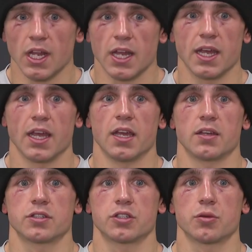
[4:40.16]

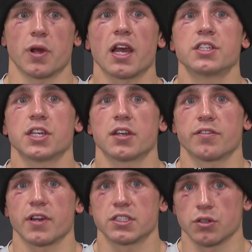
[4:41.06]
The way I see it, a
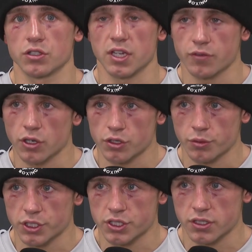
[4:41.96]
fighter, all they've got to
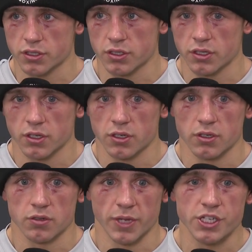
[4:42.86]
do is
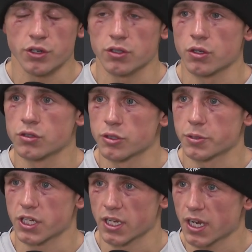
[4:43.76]
make sure they're
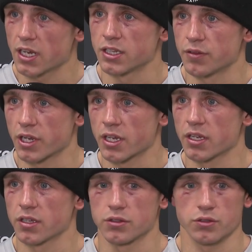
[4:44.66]
100% getting in the ring,
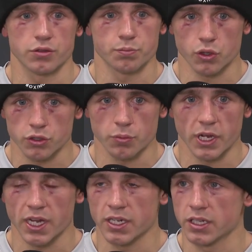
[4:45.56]
put the
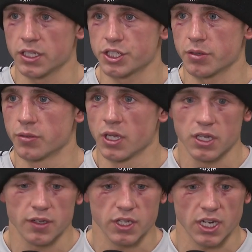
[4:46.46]
work in the gym,
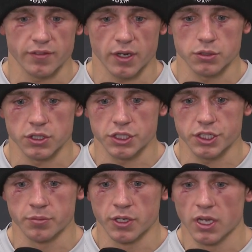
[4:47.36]
live the life out of the
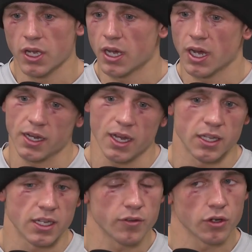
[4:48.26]
gym,
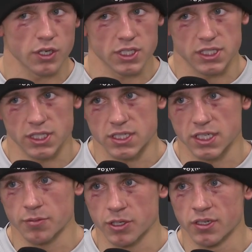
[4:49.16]
and leave all the rest of your
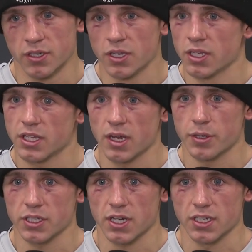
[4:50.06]
team, and they'll
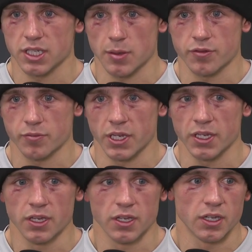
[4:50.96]
pick the right steps for
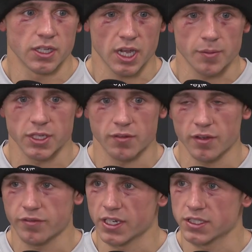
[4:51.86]
me. They get me the
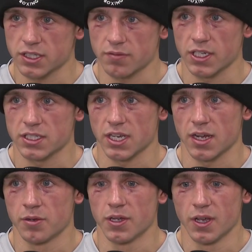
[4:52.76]
right fight at the right
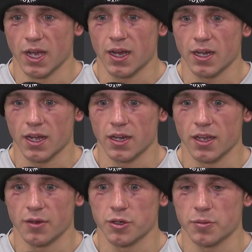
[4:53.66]
time, and
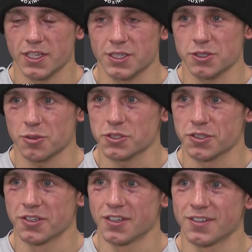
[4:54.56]
we'll be at the top soon.